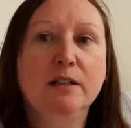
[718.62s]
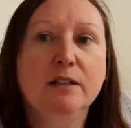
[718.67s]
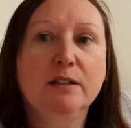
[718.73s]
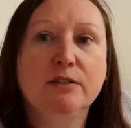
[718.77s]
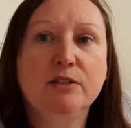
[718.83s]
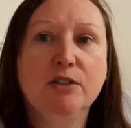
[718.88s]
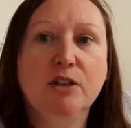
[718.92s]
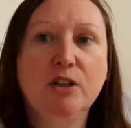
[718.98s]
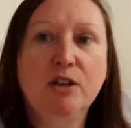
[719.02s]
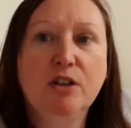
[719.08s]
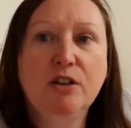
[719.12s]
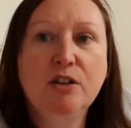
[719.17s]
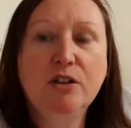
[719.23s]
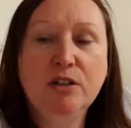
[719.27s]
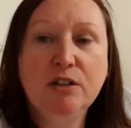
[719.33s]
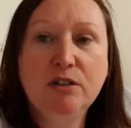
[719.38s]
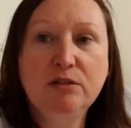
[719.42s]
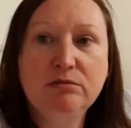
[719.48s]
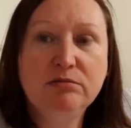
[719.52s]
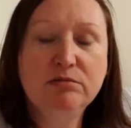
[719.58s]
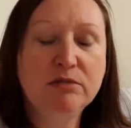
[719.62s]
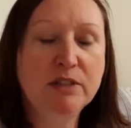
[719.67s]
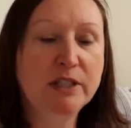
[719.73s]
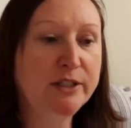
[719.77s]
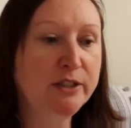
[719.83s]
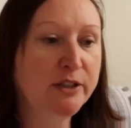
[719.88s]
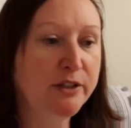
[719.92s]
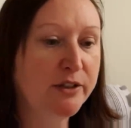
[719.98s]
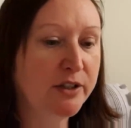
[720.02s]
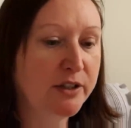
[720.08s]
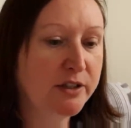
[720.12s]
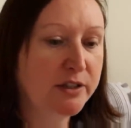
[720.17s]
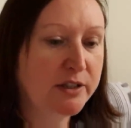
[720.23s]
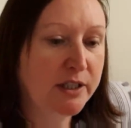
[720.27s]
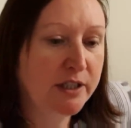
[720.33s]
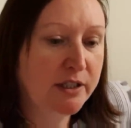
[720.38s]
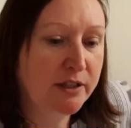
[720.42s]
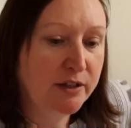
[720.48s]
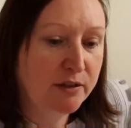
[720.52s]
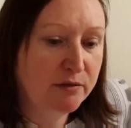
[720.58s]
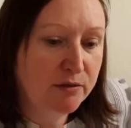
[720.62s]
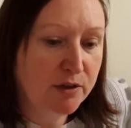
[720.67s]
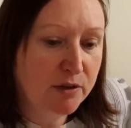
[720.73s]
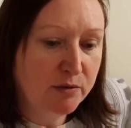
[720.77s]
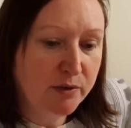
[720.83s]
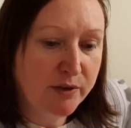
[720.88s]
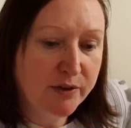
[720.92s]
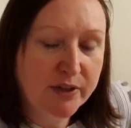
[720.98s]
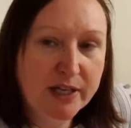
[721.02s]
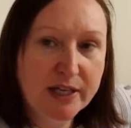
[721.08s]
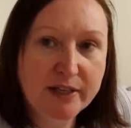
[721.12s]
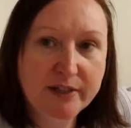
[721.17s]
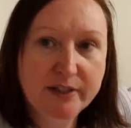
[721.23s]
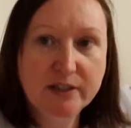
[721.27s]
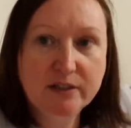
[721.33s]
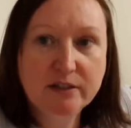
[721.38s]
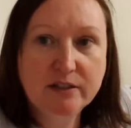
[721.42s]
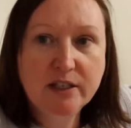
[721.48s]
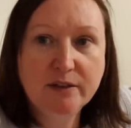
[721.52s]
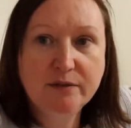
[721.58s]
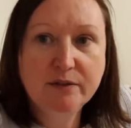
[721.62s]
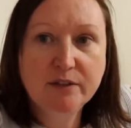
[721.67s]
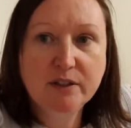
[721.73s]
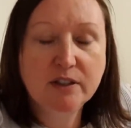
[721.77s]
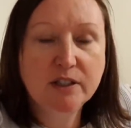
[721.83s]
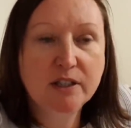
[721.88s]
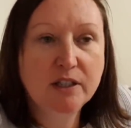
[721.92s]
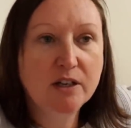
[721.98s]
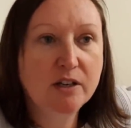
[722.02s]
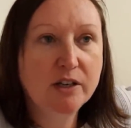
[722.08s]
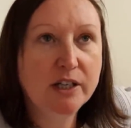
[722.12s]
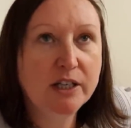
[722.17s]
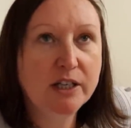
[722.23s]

So I don't think there's anything wrong with that, and it's definitely not